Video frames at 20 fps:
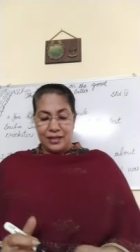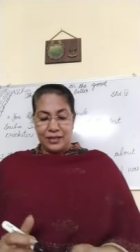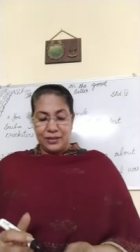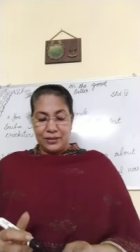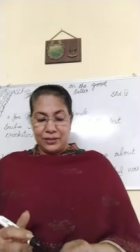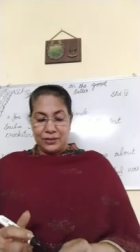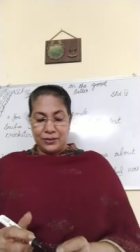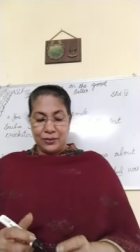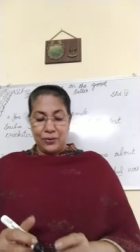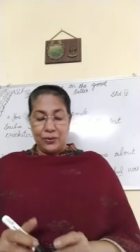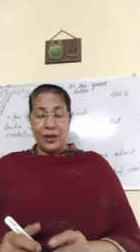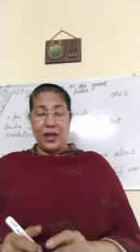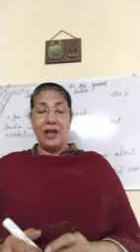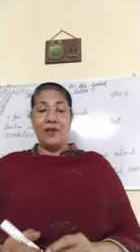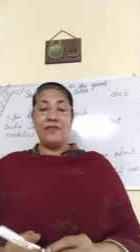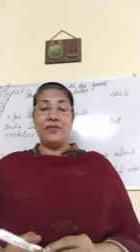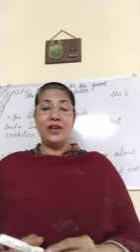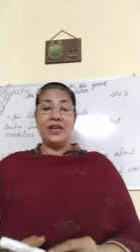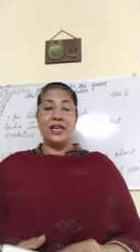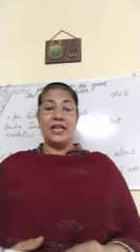So
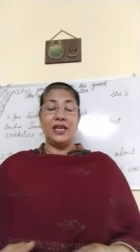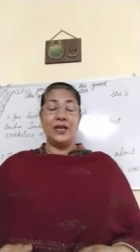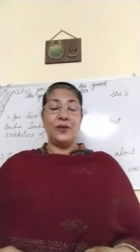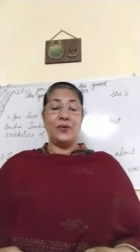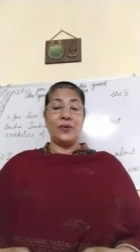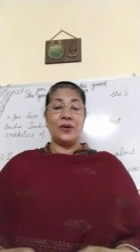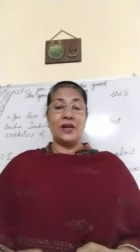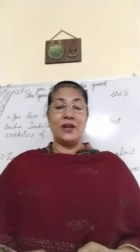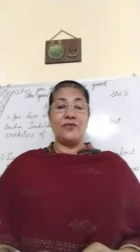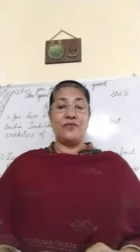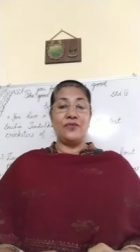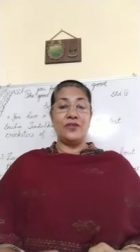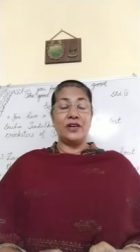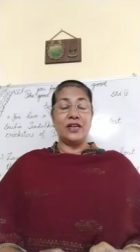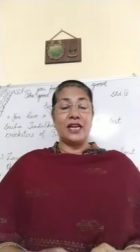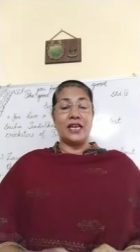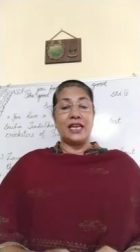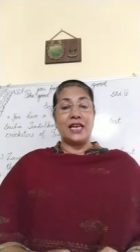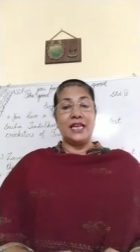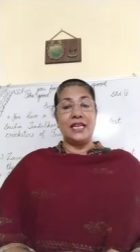every day you refer
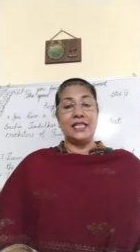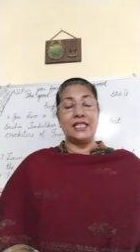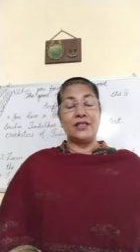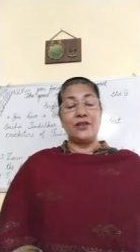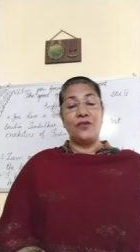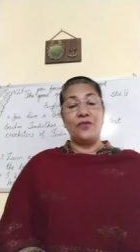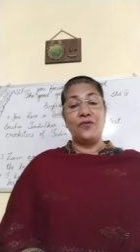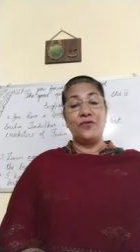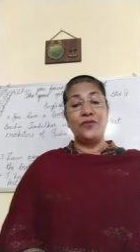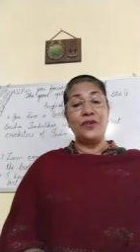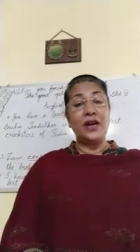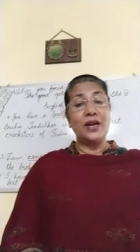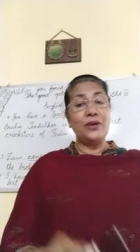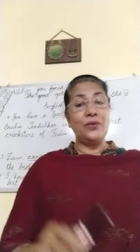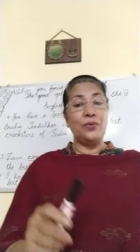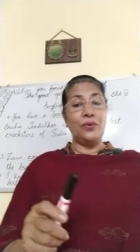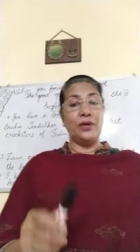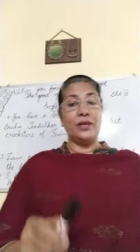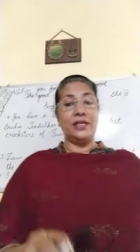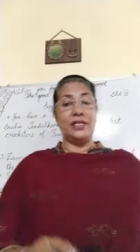at least five
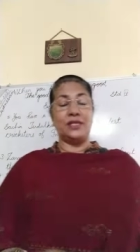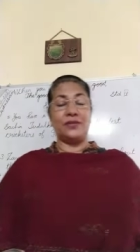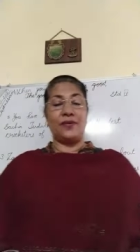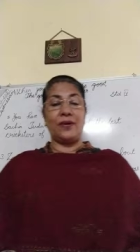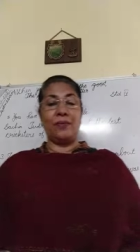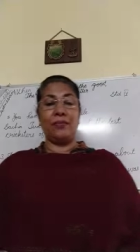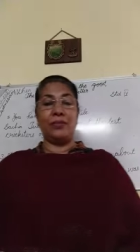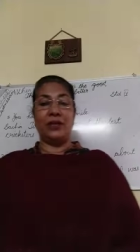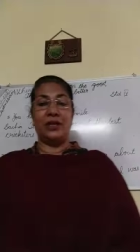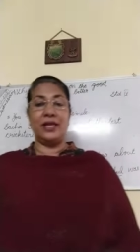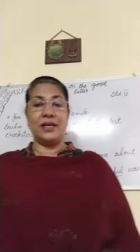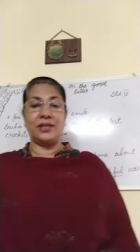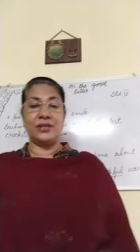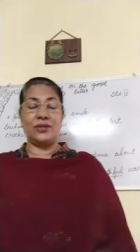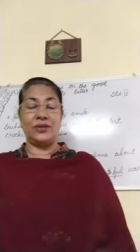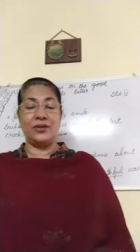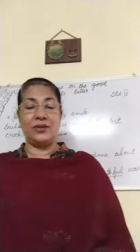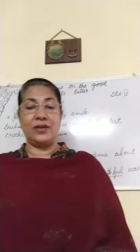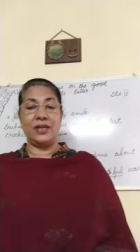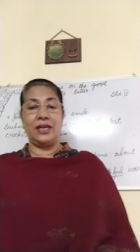words from the
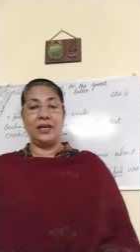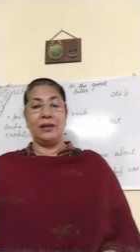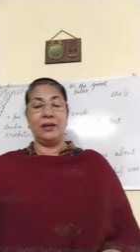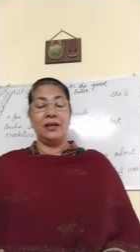dictionary.